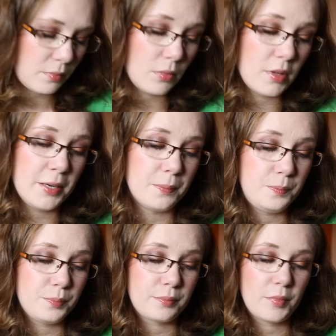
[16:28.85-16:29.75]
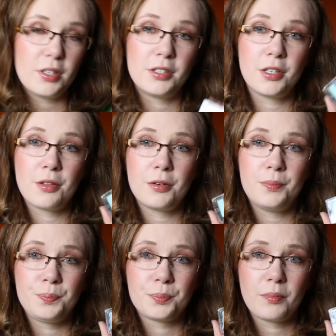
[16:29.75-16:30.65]
Then another
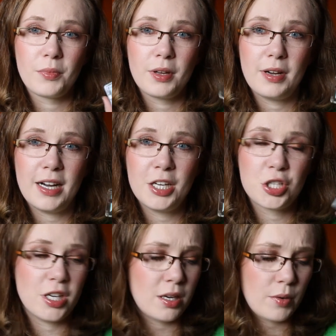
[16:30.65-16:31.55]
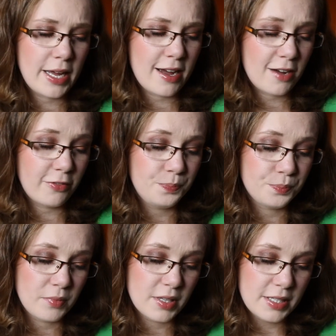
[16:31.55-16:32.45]
eyeshadow I have.
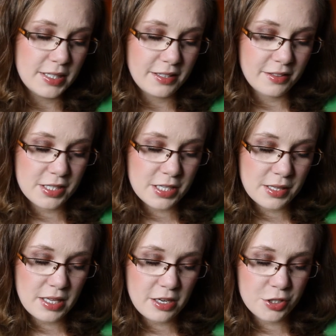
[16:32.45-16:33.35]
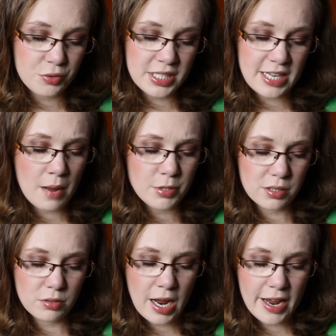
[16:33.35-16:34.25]
This is the Catrice
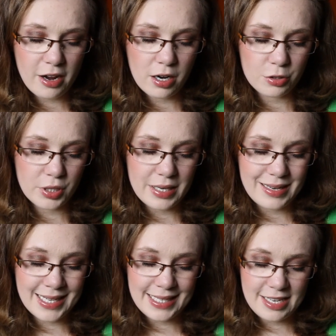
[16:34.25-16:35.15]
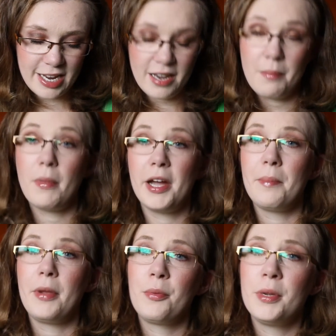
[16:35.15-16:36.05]
Absolute Eye Color in 910, My
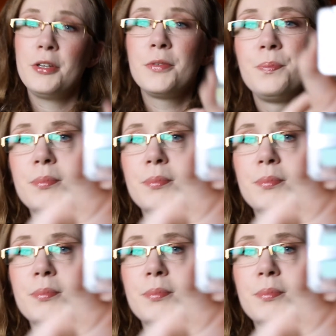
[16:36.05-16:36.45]
Mermaid.